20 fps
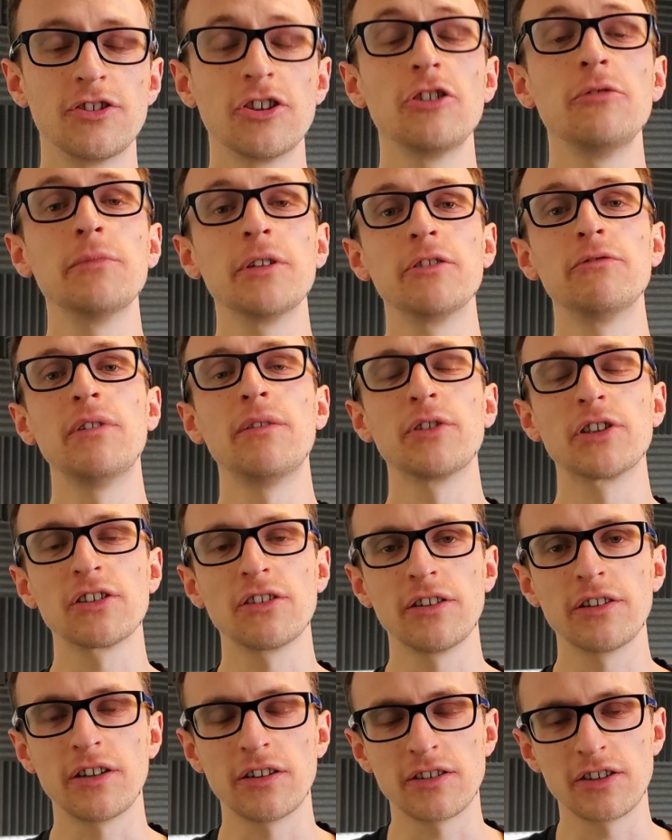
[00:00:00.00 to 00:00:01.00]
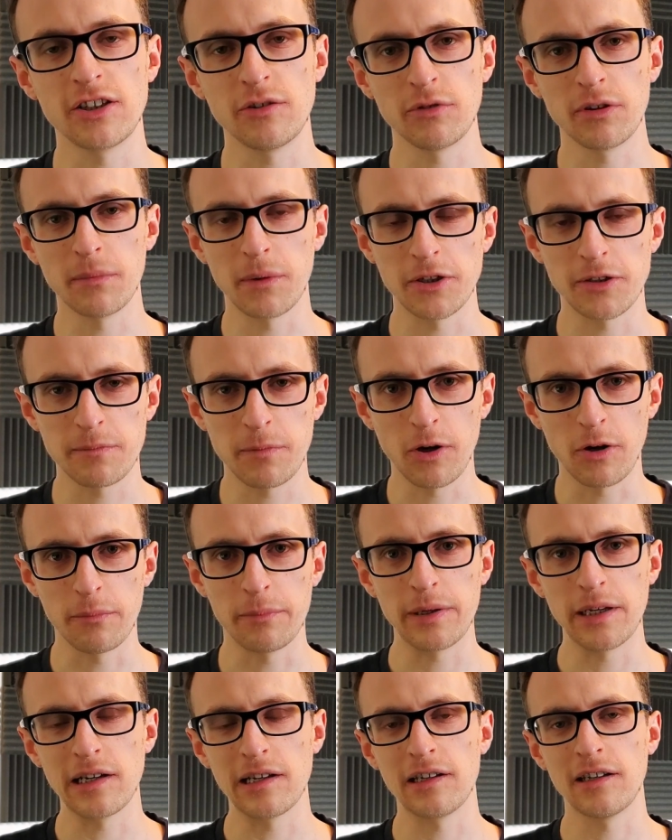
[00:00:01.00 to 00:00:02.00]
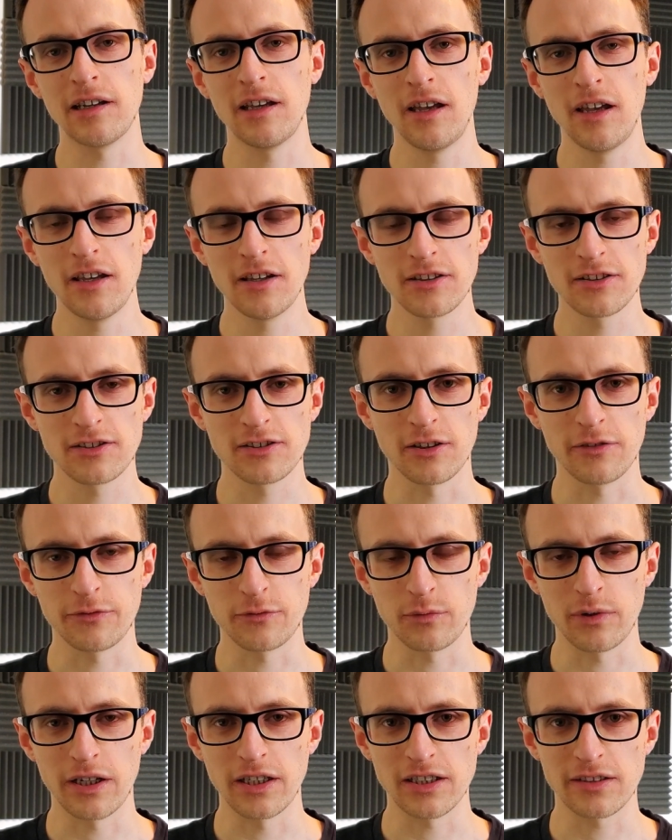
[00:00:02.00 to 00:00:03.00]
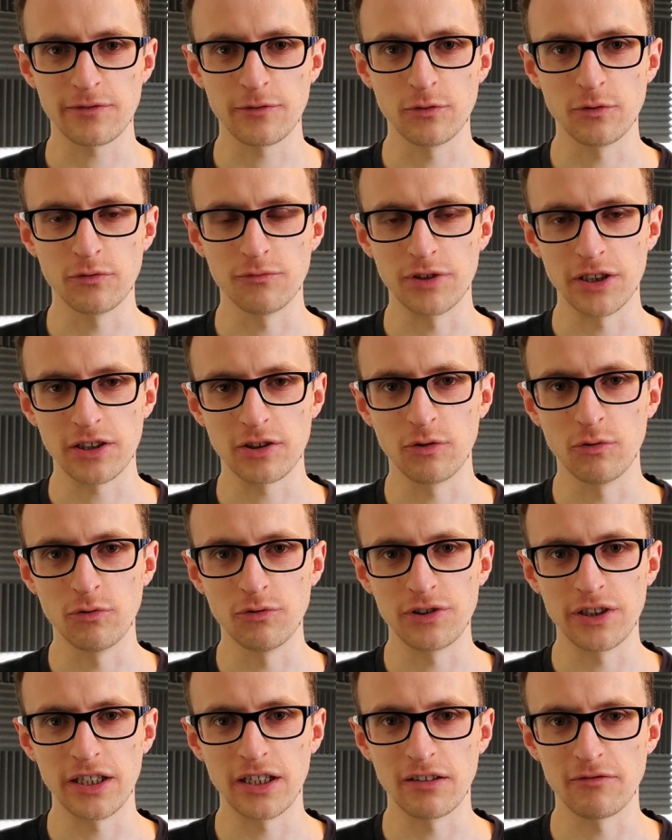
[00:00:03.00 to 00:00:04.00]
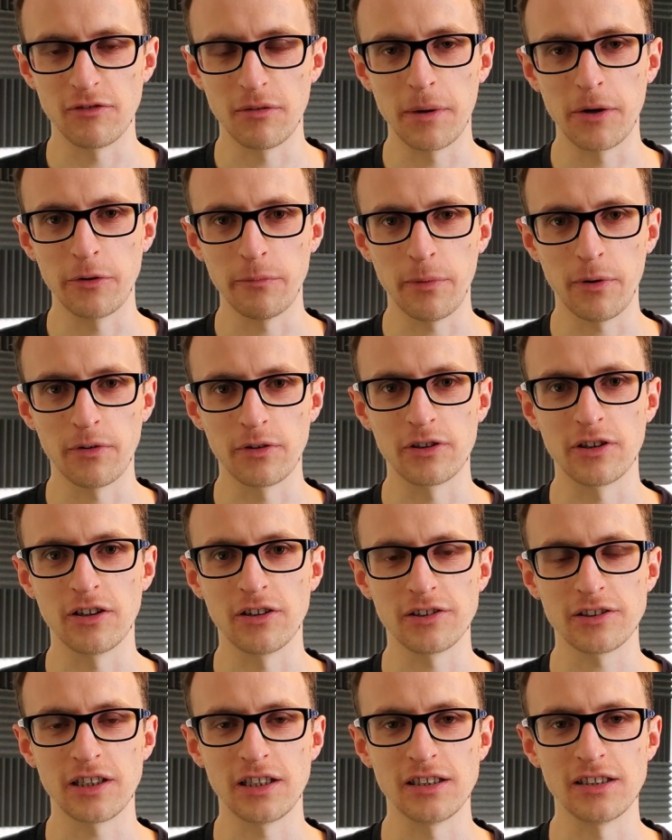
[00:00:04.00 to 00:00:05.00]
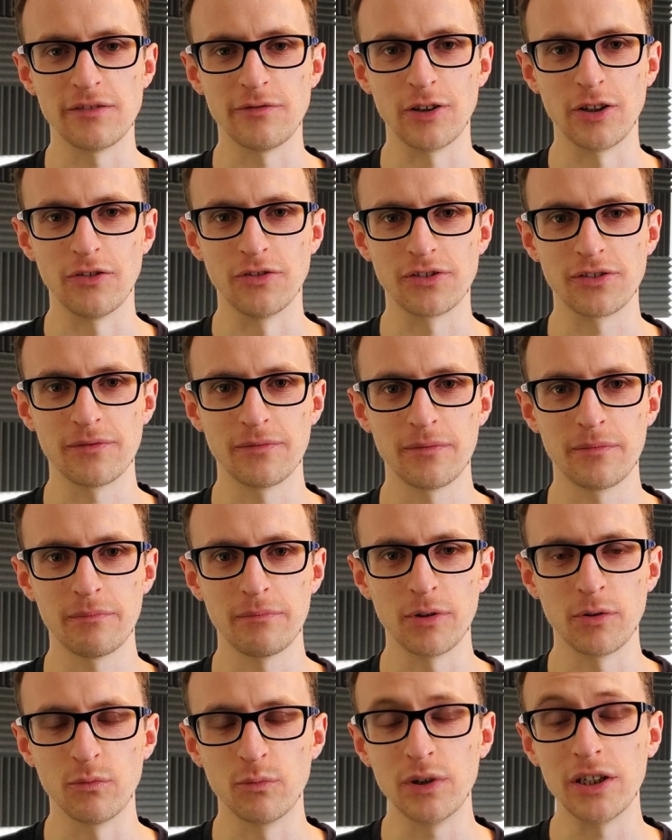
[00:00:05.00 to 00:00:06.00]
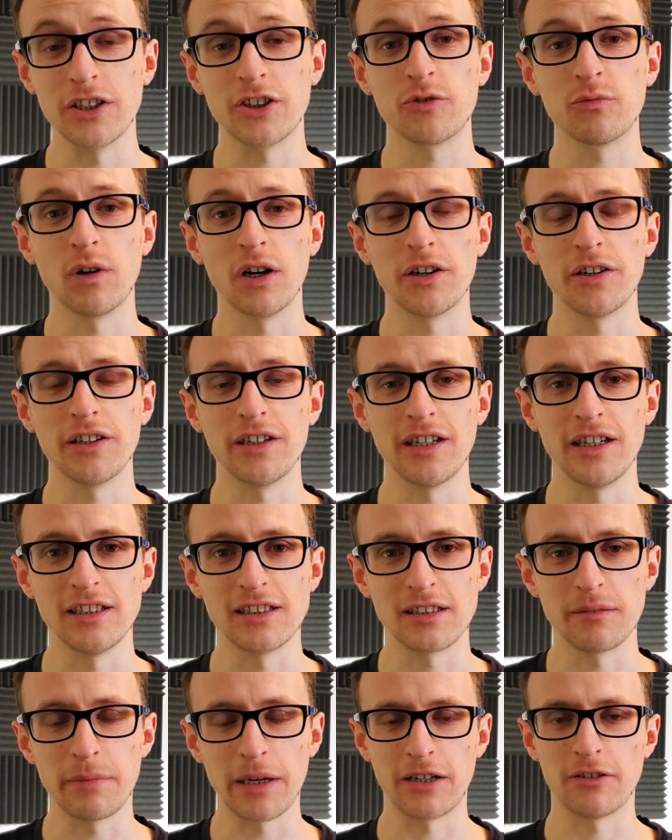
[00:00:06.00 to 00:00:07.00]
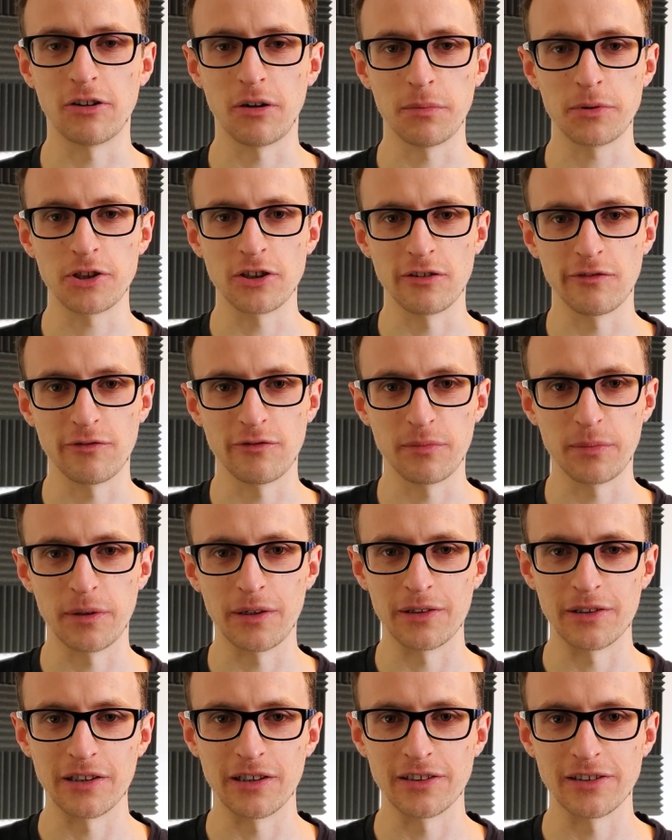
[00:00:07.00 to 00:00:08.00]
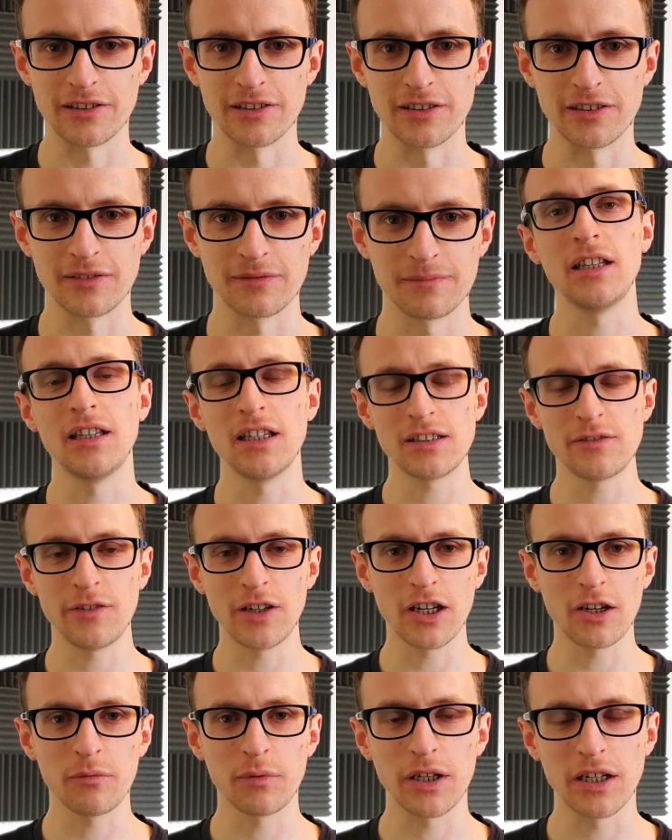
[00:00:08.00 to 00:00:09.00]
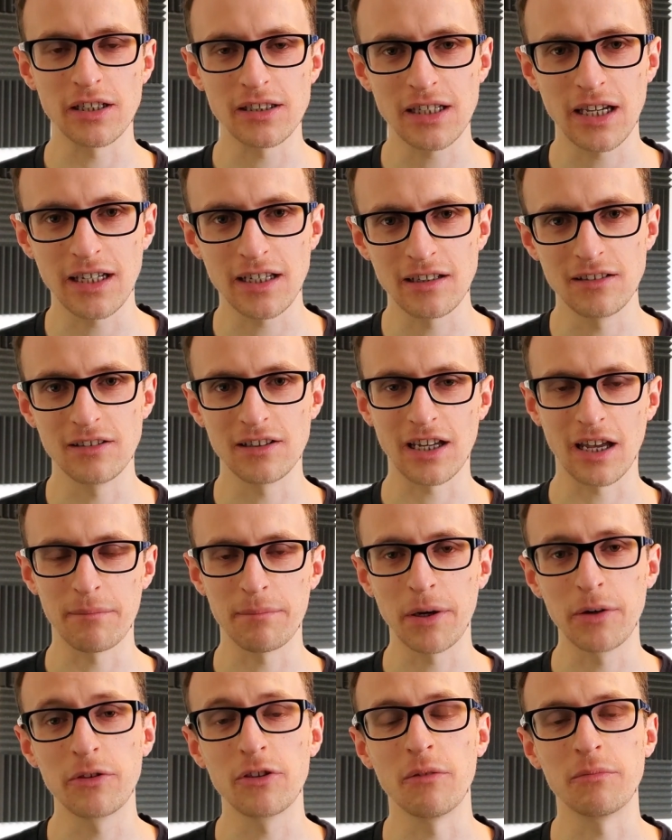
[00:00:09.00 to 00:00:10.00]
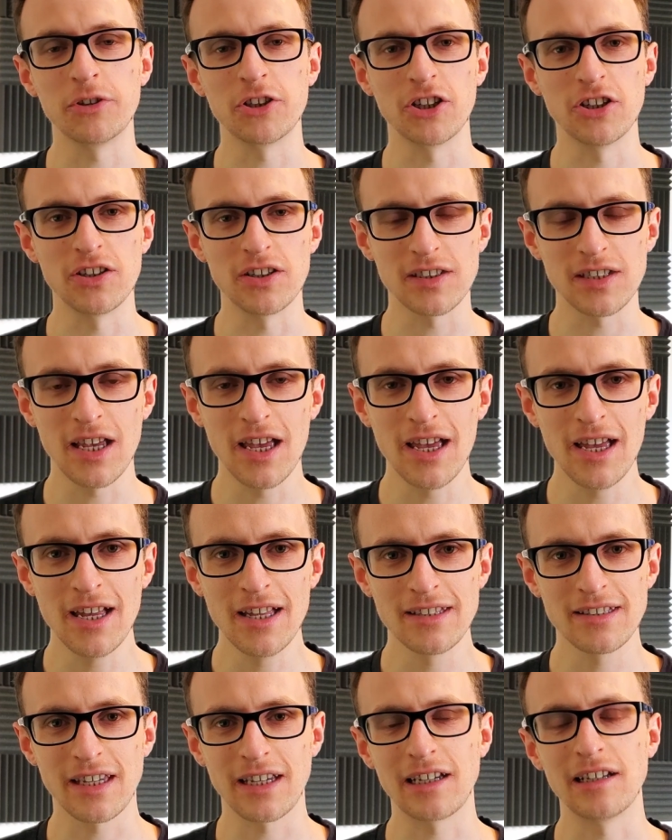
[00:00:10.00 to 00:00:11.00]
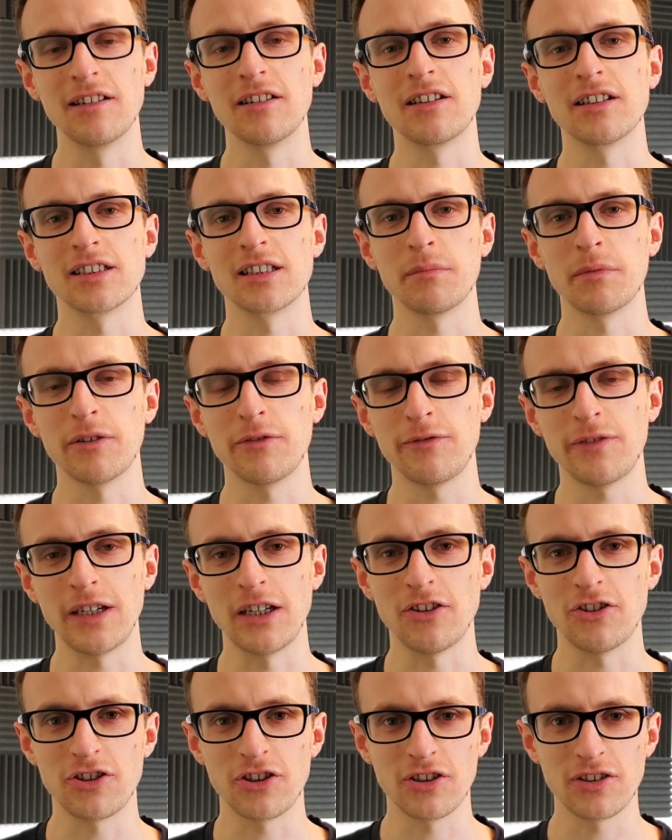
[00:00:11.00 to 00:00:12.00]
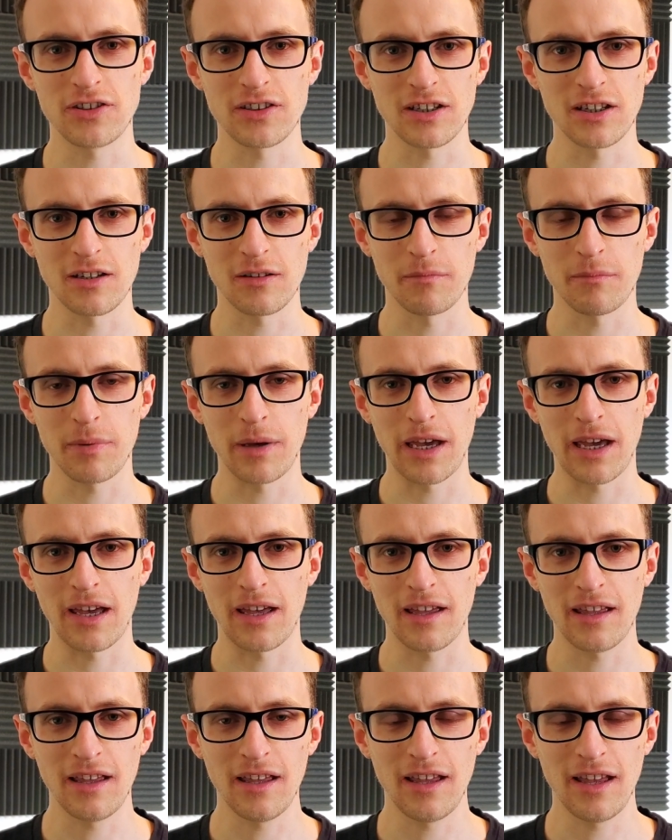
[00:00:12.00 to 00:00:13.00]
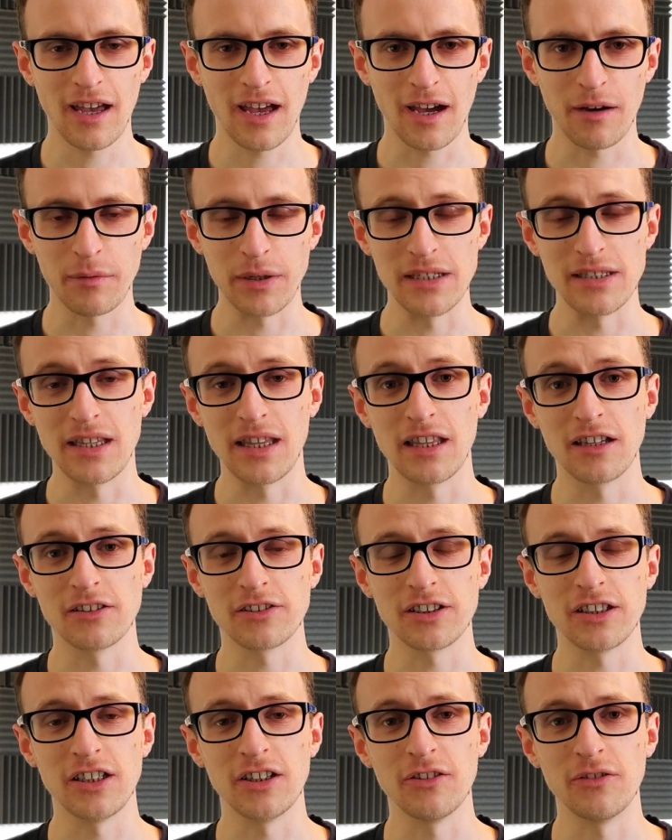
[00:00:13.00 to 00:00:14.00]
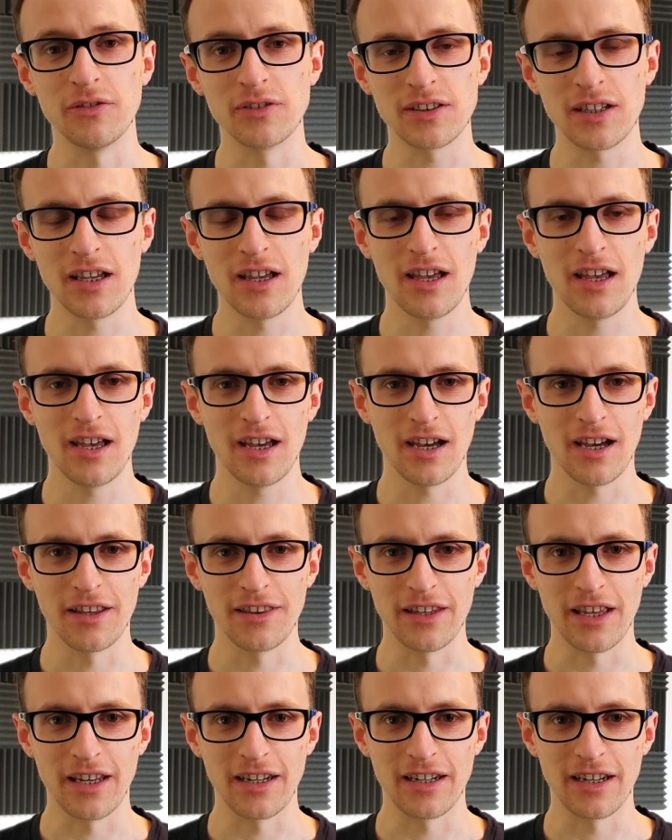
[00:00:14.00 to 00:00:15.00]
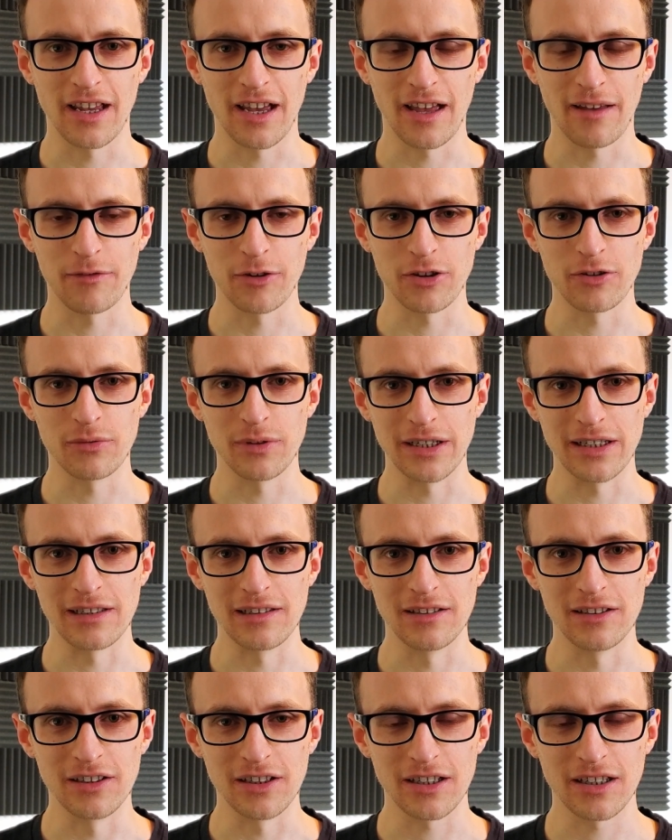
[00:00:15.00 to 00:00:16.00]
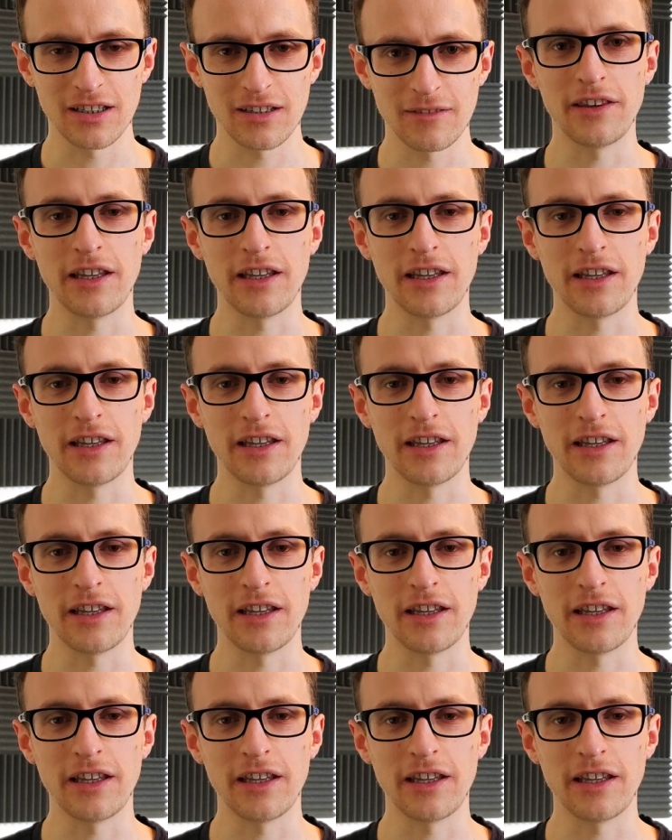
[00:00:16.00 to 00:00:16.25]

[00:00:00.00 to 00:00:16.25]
Zoom and Riverside are two of the most popular softwares for recording remote podcast interviews. But which one is the better option for podcasters? In this video, we're going to take a look at both options, take a look at some of the features and compare how easy they are to use, and then have a quick look.